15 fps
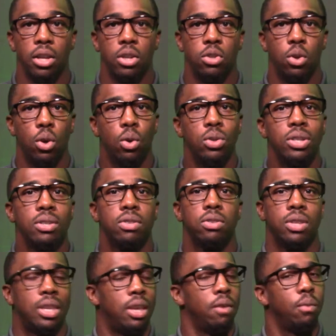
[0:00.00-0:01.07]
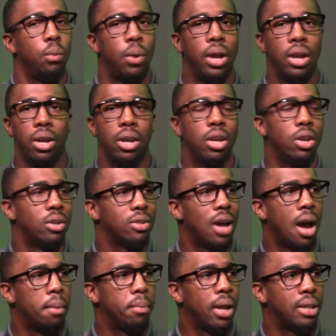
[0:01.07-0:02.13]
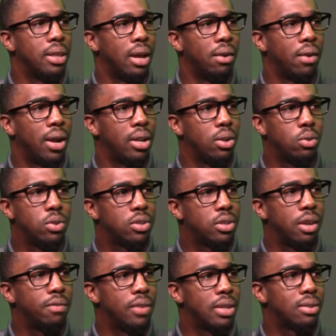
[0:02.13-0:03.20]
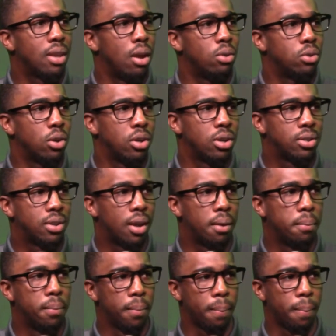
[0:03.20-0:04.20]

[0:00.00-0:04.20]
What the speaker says: So don't just give away your time like that, right? Don't just give discounts on your time.